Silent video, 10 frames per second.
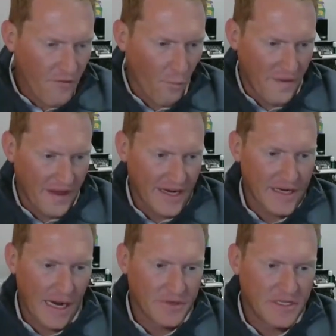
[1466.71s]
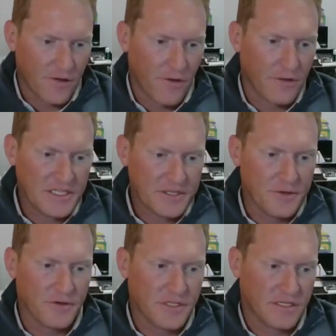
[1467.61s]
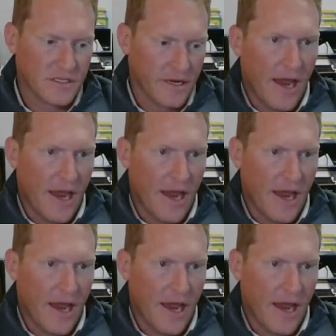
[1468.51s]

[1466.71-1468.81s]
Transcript: The one thing I would tell our listeners is